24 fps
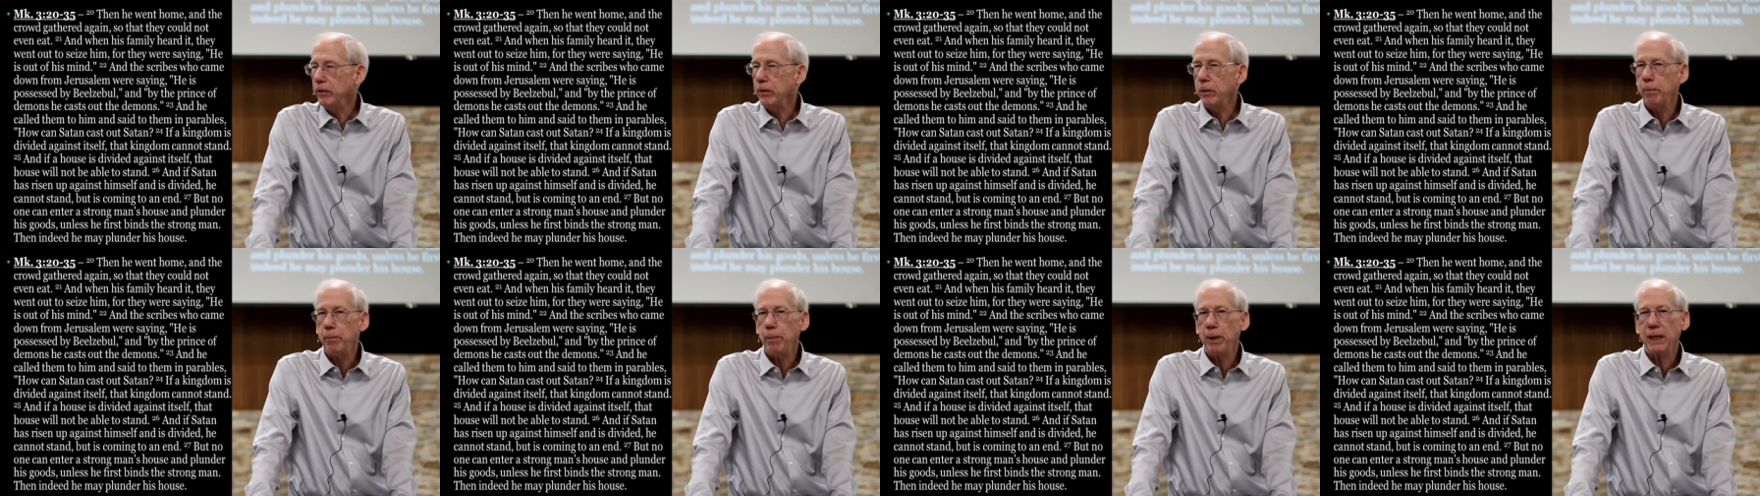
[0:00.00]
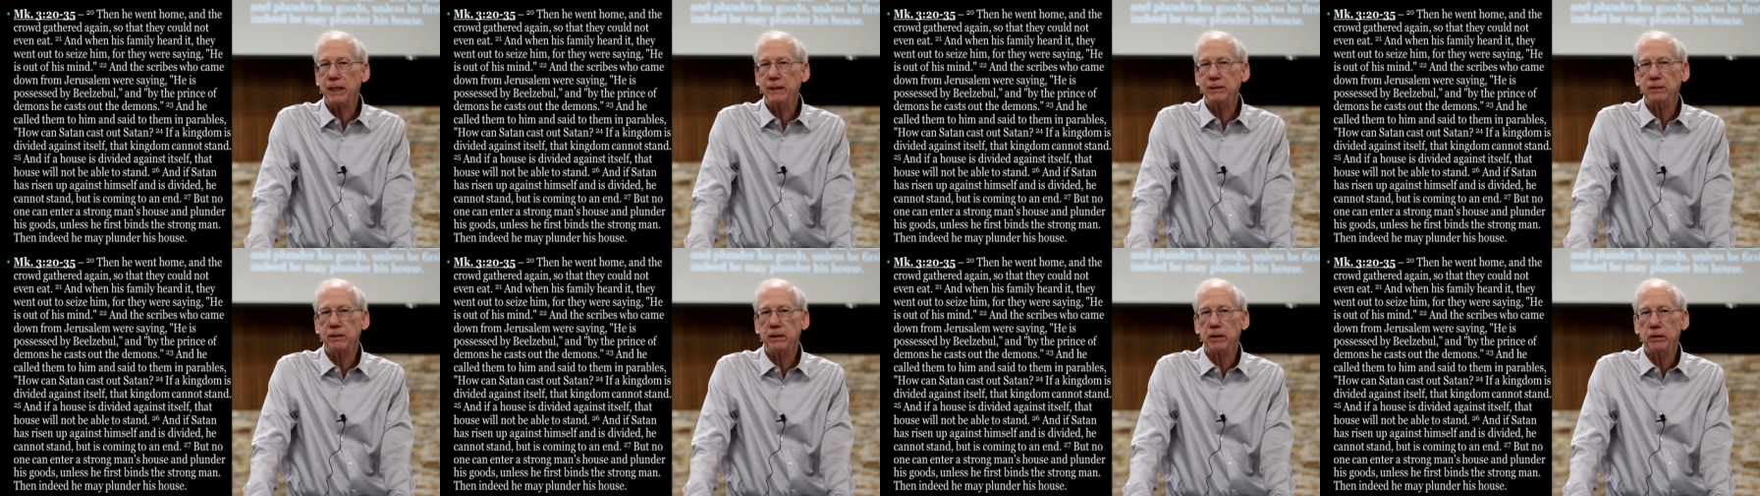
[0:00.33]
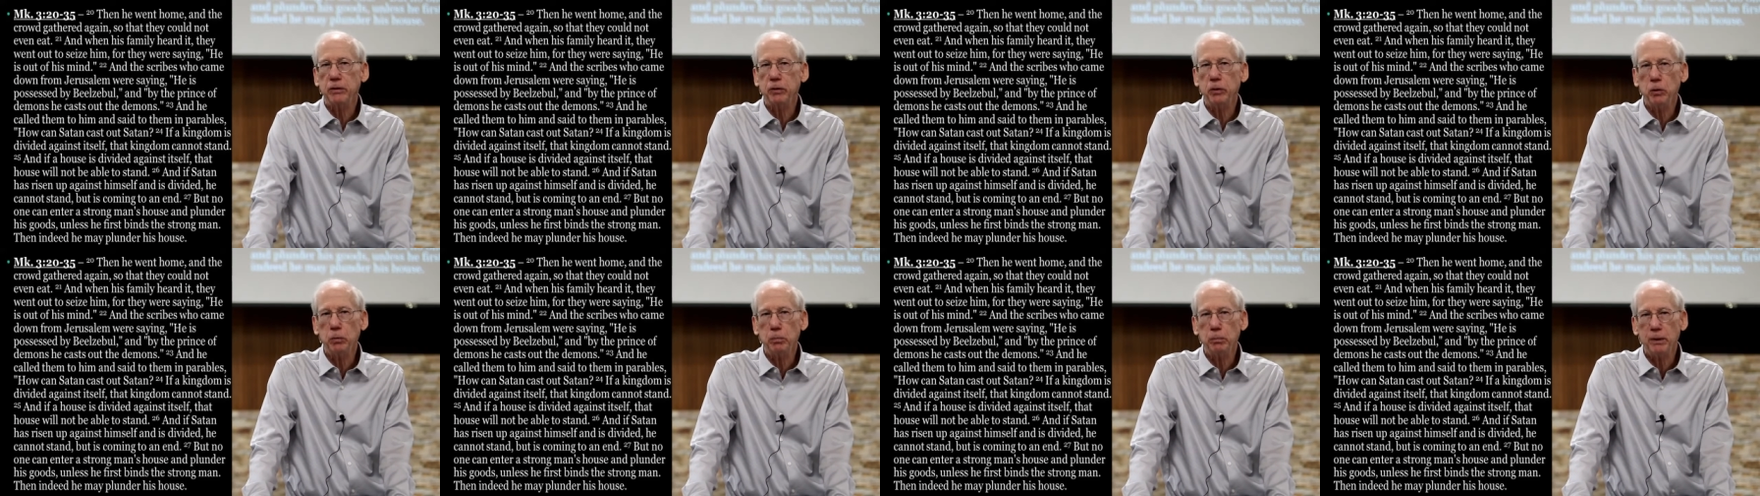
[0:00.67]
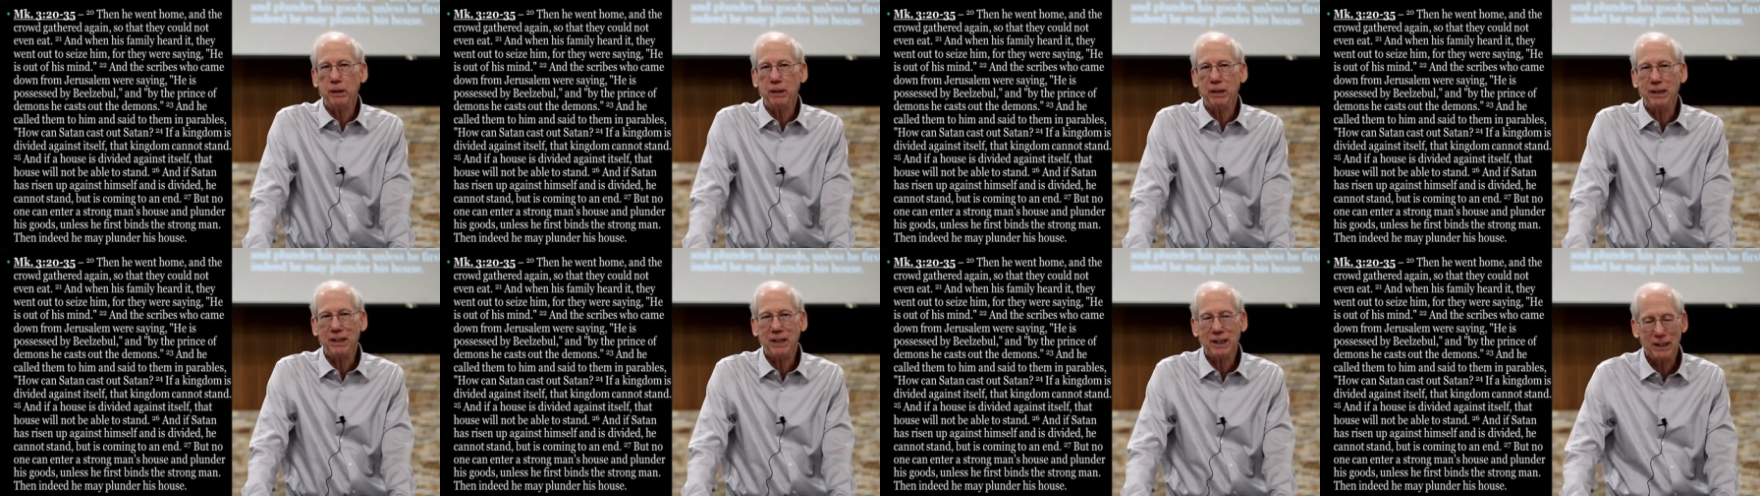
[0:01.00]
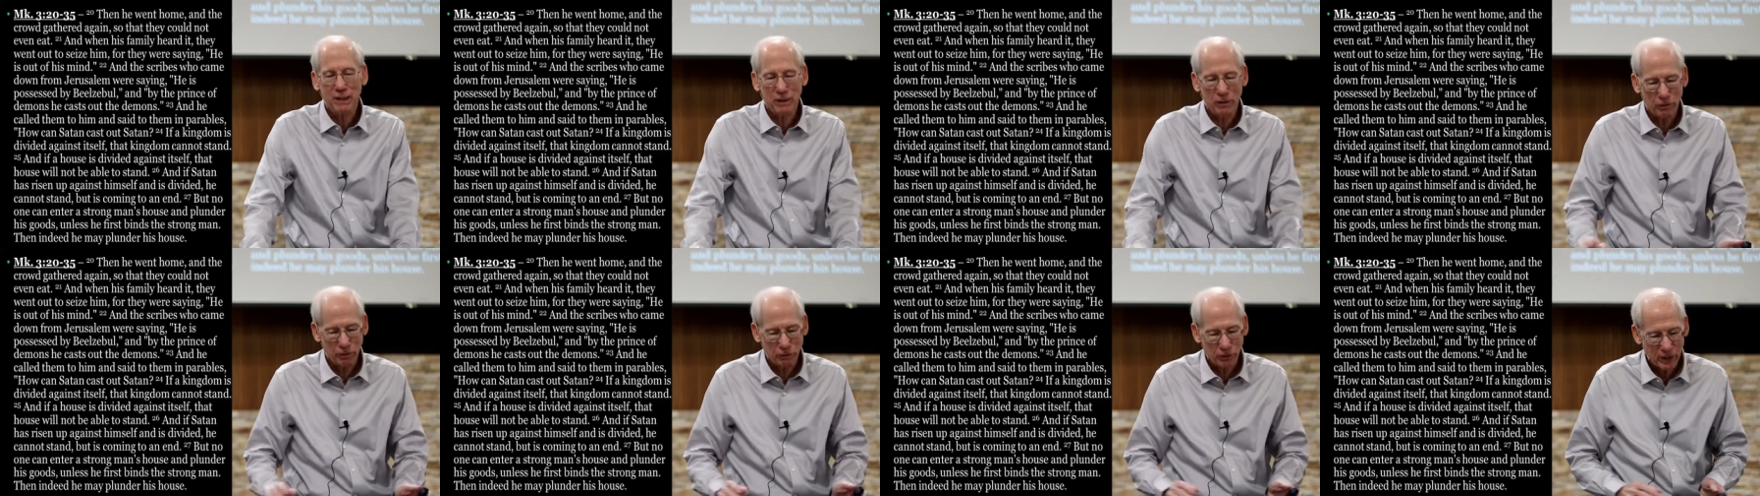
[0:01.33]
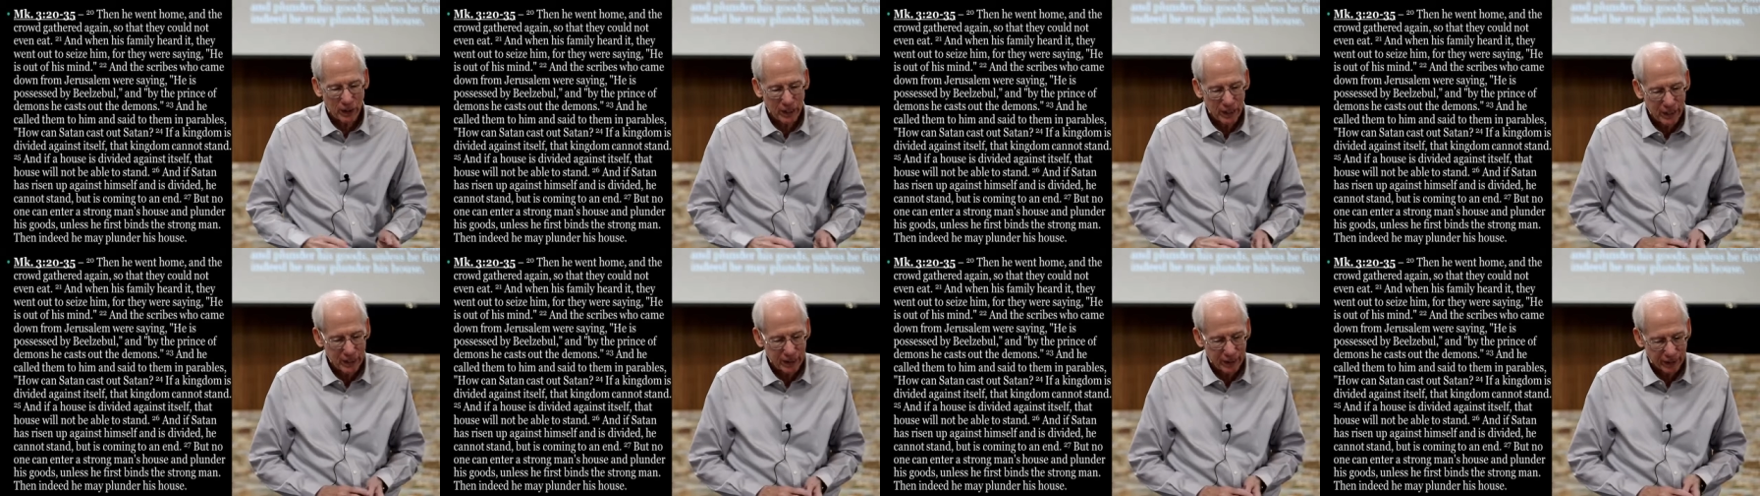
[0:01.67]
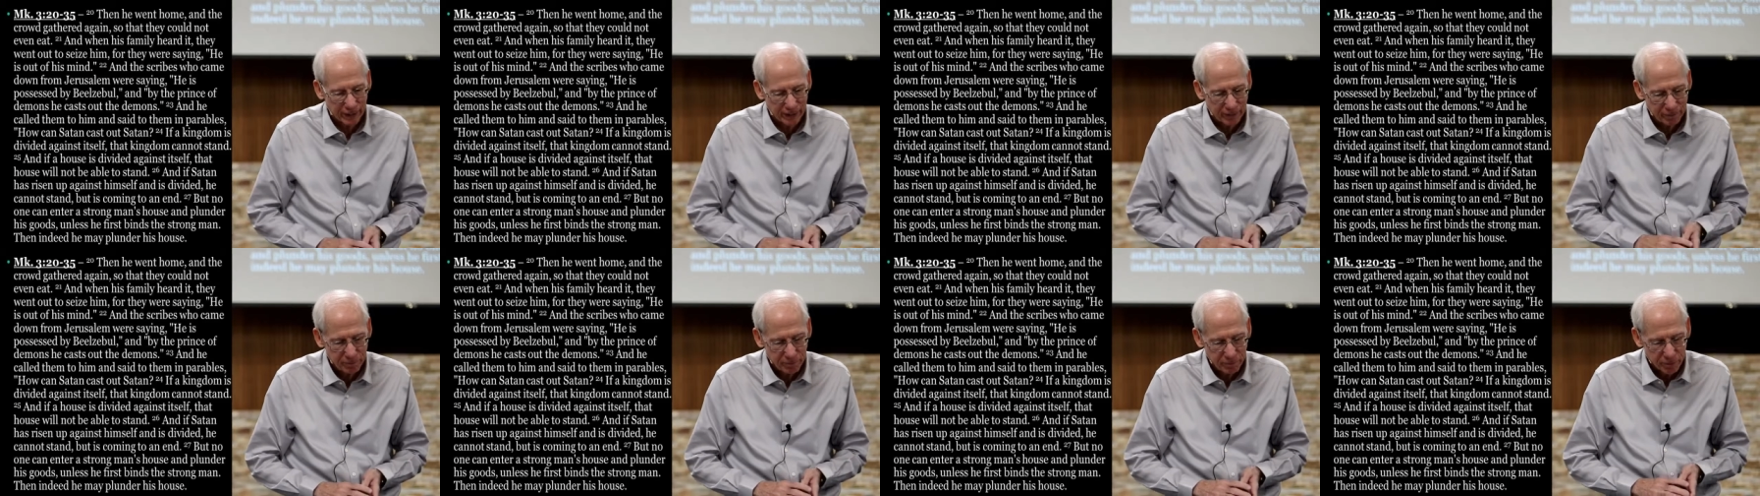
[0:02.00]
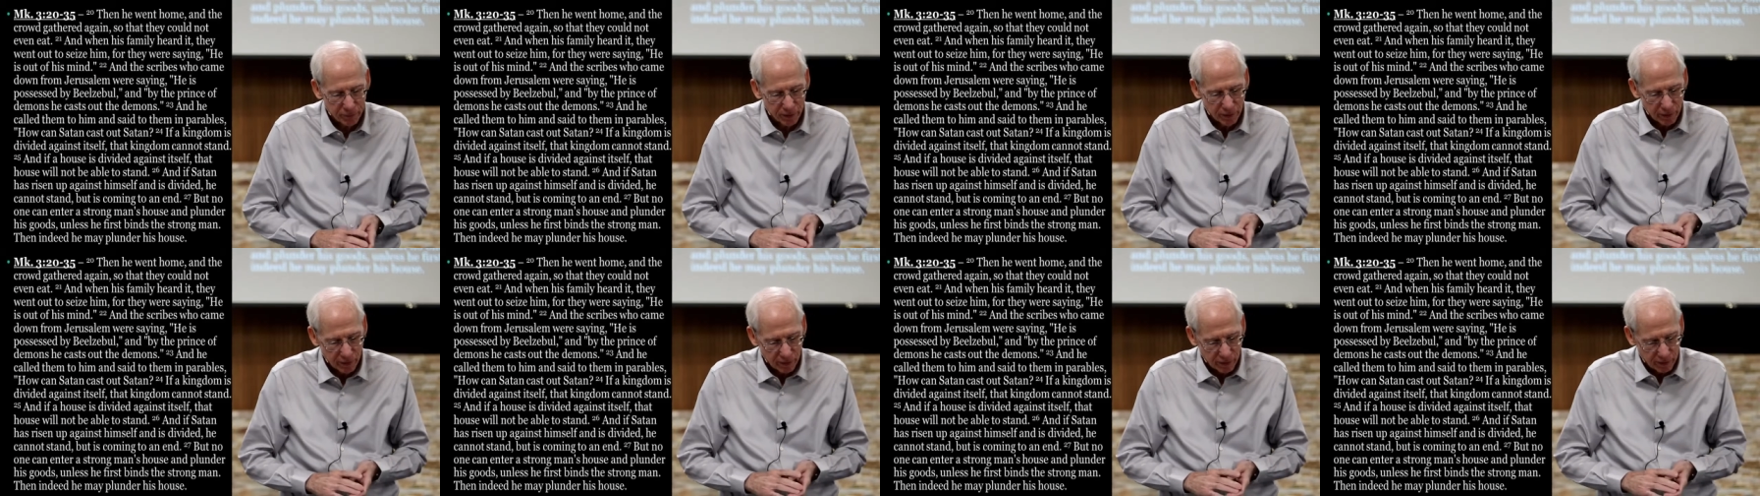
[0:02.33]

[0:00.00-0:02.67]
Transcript: the basic human need of eating,